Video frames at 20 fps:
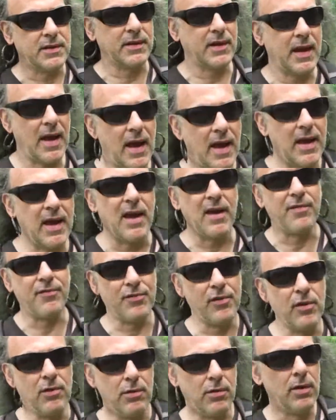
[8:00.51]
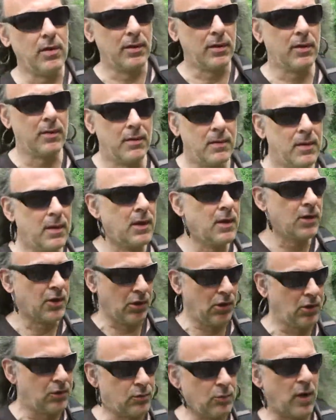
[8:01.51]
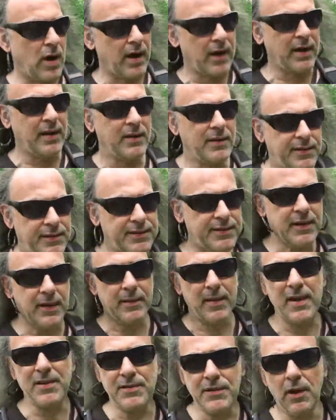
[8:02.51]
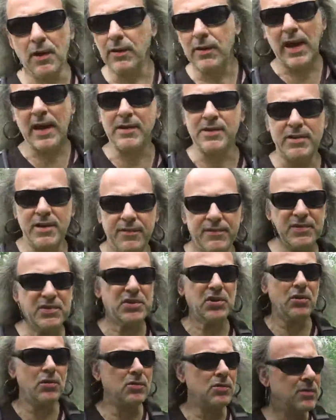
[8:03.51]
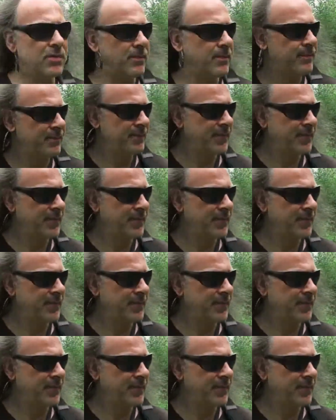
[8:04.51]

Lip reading: didn't get here through good ways. It's not native at all.